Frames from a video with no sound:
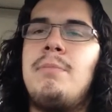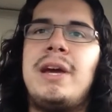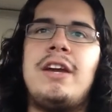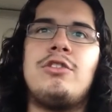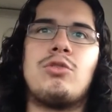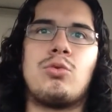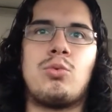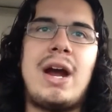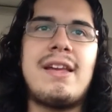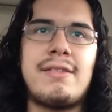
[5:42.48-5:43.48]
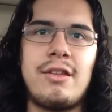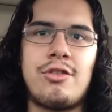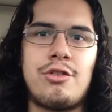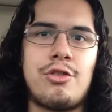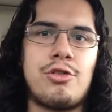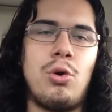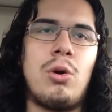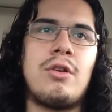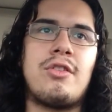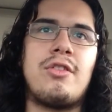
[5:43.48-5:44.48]
being racist
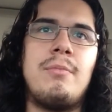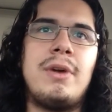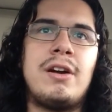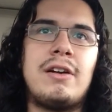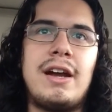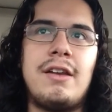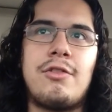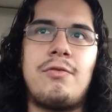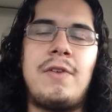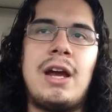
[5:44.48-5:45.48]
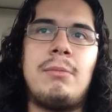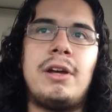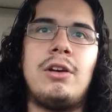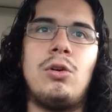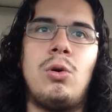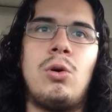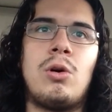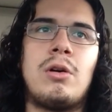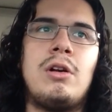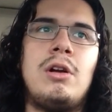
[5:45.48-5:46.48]
towards Zemir and his family
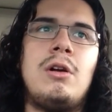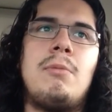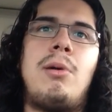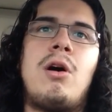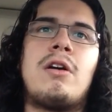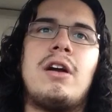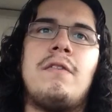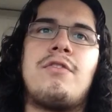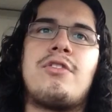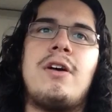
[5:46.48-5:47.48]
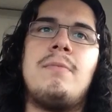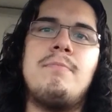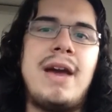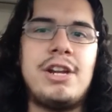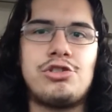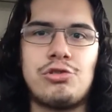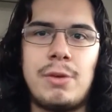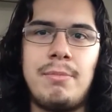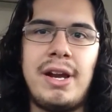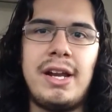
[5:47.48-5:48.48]
or part of some
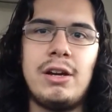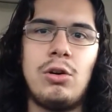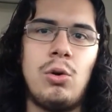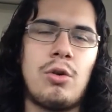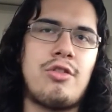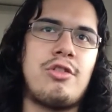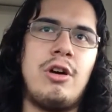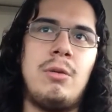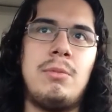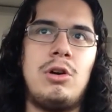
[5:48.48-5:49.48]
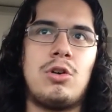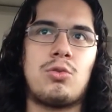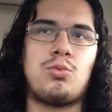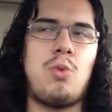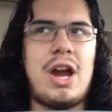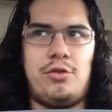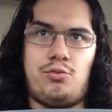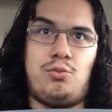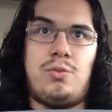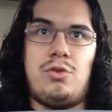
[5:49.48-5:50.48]
mainstream media or some right
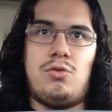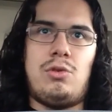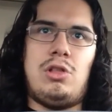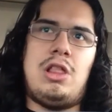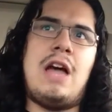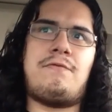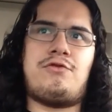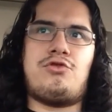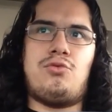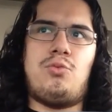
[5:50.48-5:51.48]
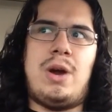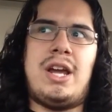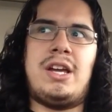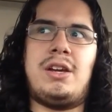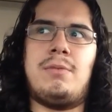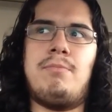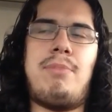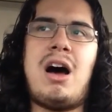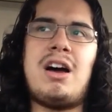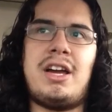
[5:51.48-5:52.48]
left-wing
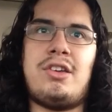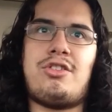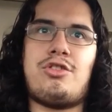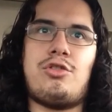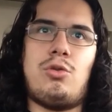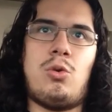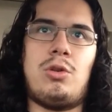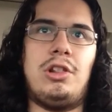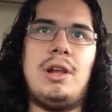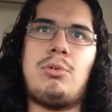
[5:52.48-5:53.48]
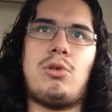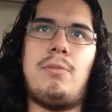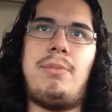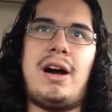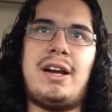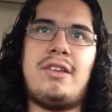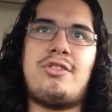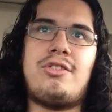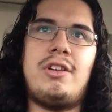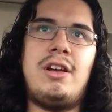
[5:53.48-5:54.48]
bias or liberal
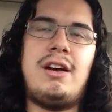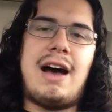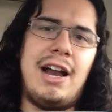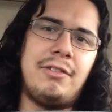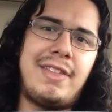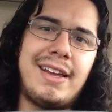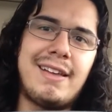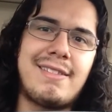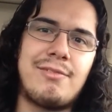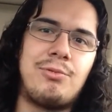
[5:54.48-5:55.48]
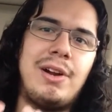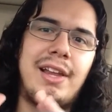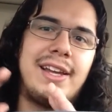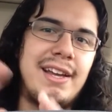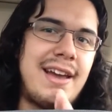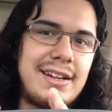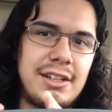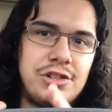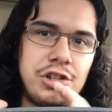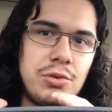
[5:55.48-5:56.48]
bias. I don't think it's really
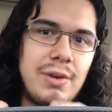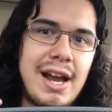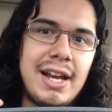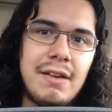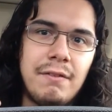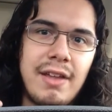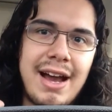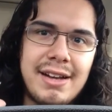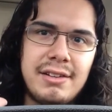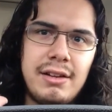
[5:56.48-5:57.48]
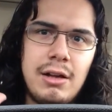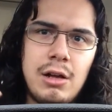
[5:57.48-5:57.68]
connected to any of that.